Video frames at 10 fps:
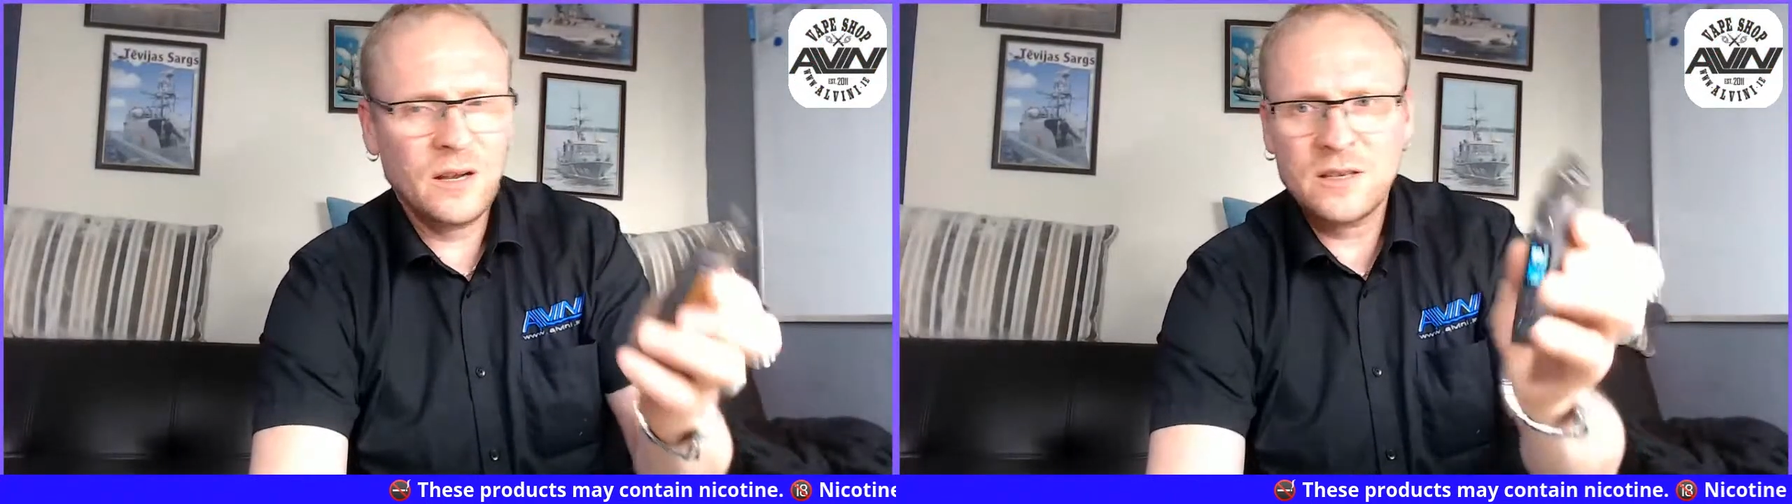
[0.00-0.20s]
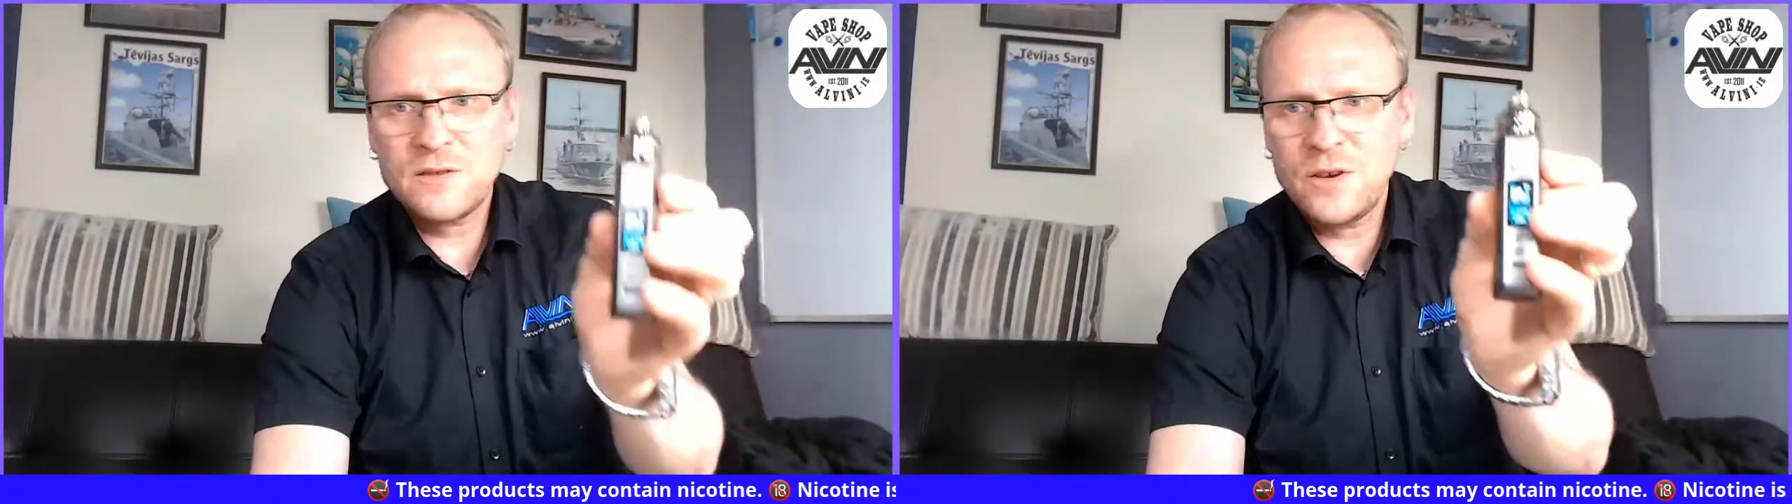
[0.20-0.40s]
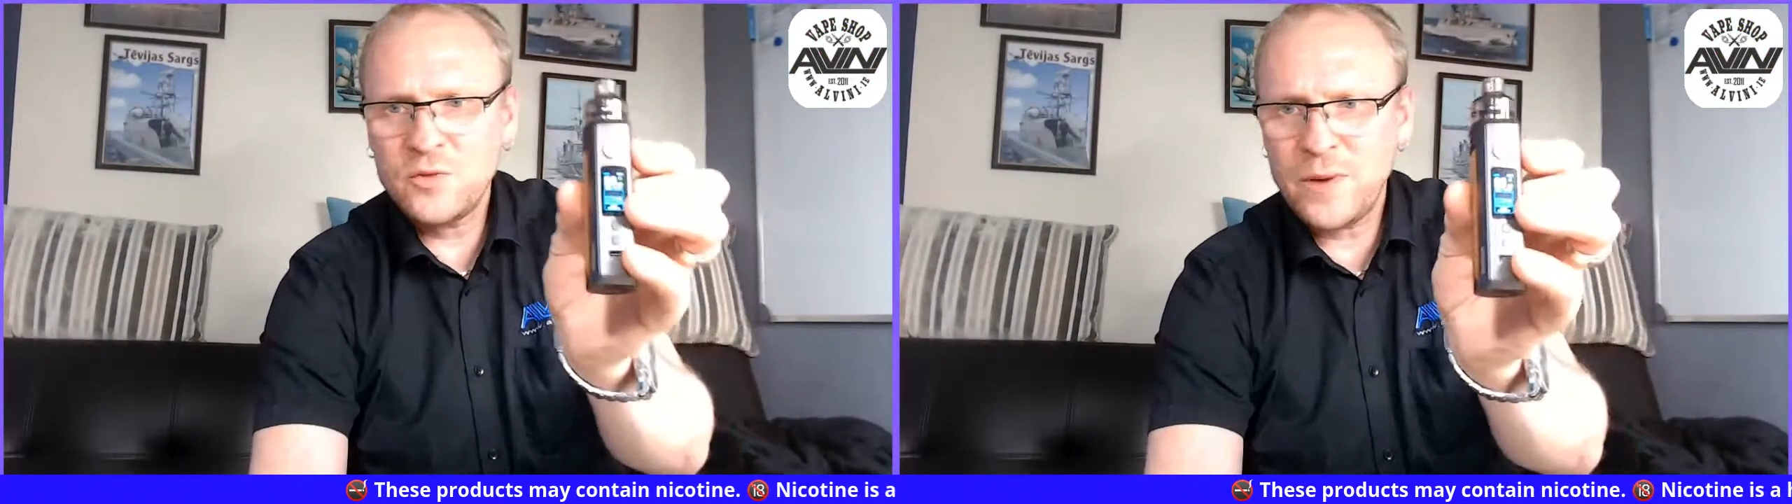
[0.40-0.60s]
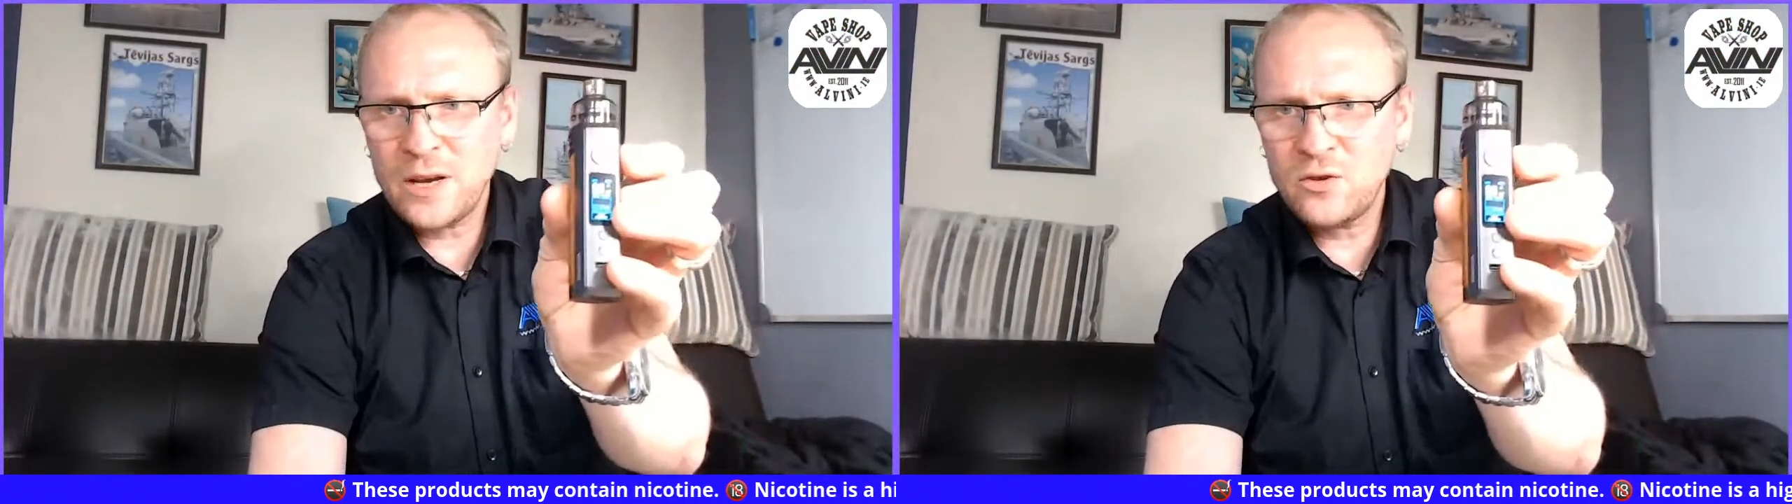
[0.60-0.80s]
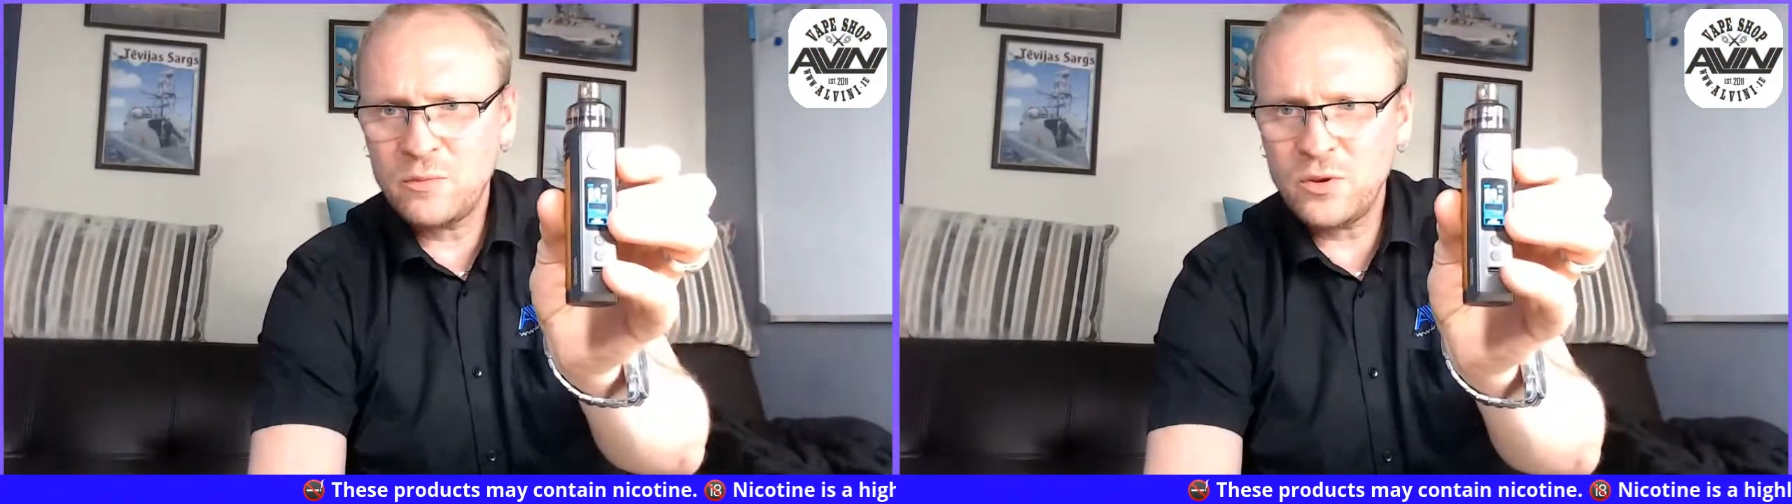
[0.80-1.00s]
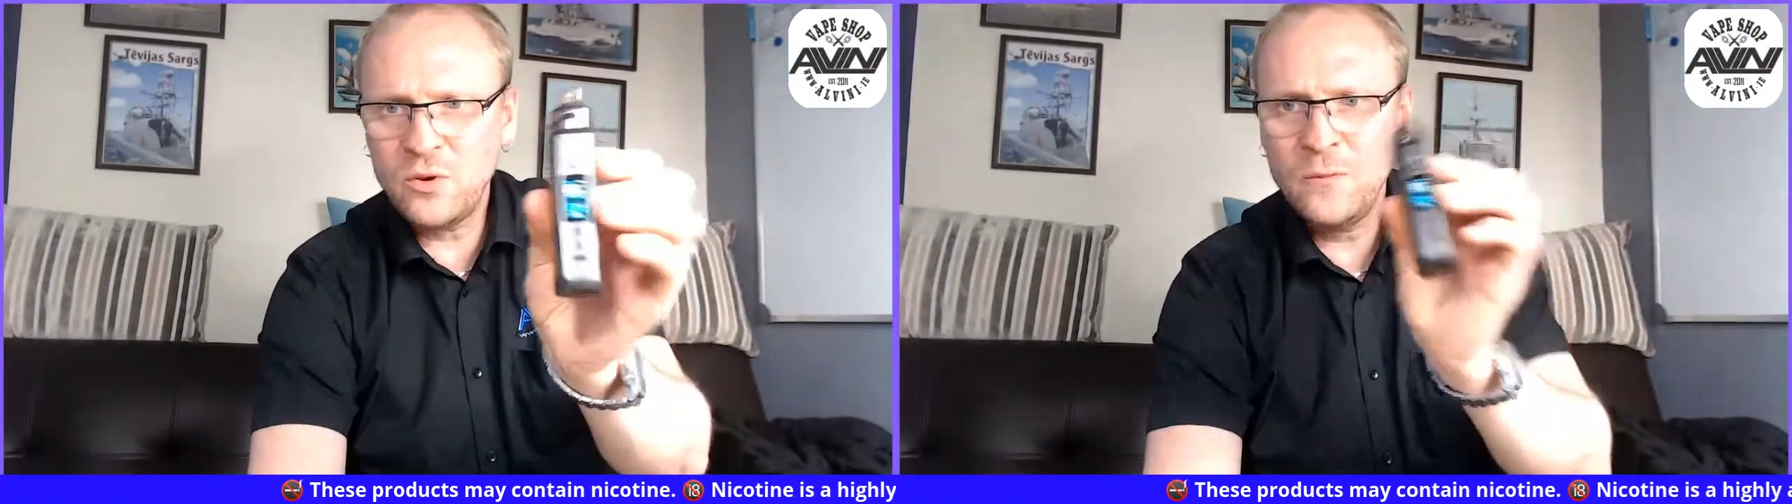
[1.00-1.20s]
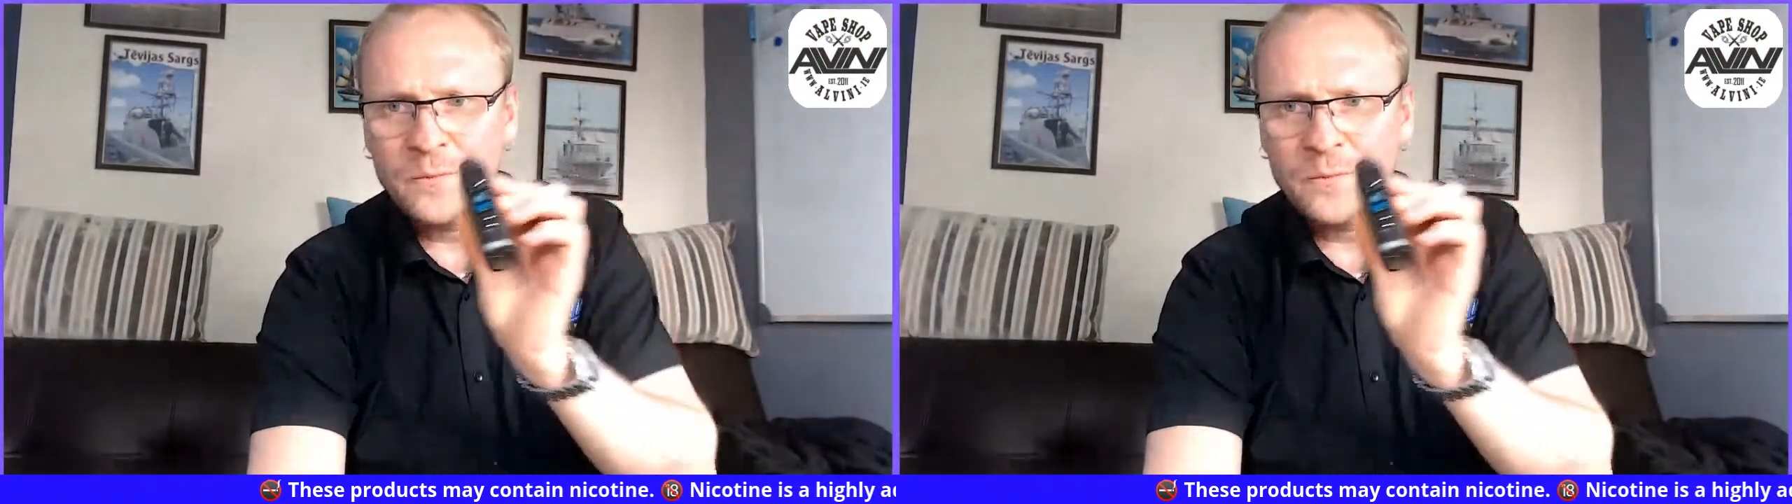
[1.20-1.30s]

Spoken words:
Switch back to blue.